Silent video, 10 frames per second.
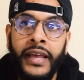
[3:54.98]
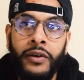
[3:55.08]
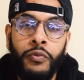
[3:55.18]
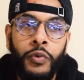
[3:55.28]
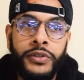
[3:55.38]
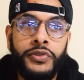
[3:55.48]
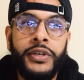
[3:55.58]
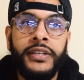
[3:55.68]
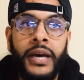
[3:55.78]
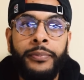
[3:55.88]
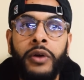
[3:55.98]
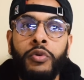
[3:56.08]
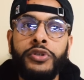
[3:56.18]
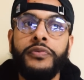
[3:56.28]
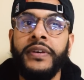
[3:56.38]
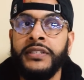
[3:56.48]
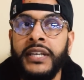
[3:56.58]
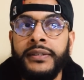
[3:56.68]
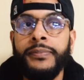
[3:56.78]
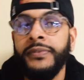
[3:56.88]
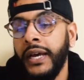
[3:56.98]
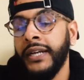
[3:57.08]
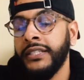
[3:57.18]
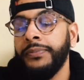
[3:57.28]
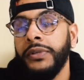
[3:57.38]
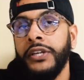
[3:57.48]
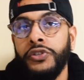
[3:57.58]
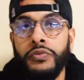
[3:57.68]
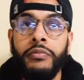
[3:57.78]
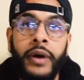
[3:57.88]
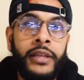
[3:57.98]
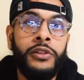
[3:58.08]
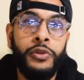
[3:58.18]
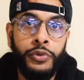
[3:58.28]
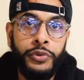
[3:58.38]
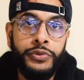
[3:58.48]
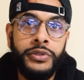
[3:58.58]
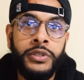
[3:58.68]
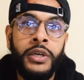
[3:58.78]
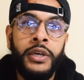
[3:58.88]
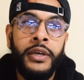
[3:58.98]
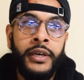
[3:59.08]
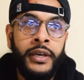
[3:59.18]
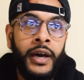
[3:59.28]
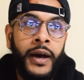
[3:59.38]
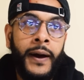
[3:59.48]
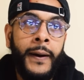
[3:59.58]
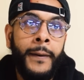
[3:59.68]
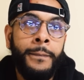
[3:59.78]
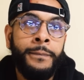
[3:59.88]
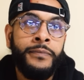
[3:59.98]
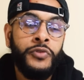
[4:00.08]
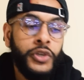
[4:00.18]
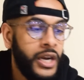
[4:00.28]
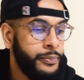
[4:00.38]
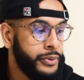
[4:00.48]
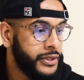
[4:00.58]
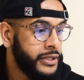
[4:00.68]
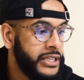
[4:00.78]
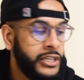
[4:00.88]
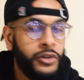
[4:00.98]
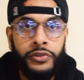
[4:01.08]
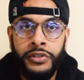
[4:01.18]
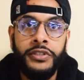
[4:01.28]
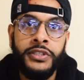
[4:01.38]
once you get that part, once you've accepted that you might lose, you kind of put the ego to the